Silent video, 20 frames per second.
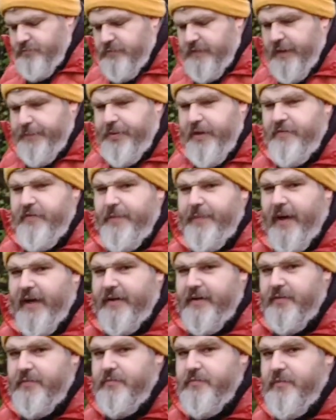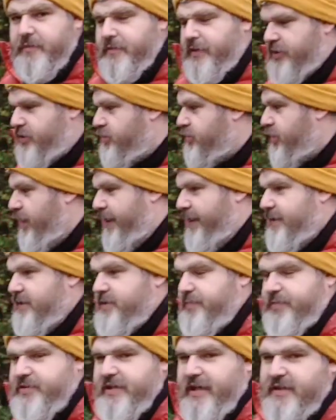bivvy bag that's trying to
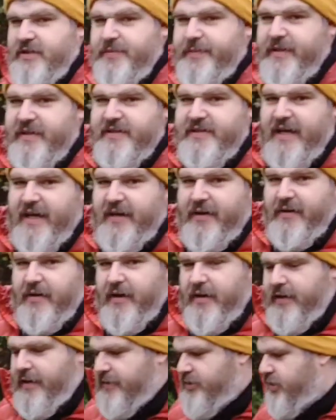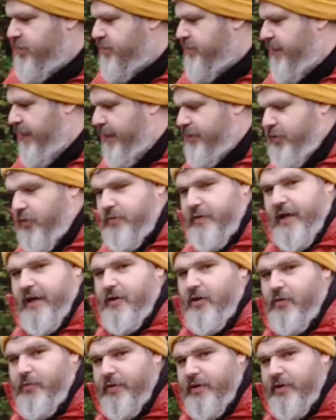pretend to be a tent, and I don't get along with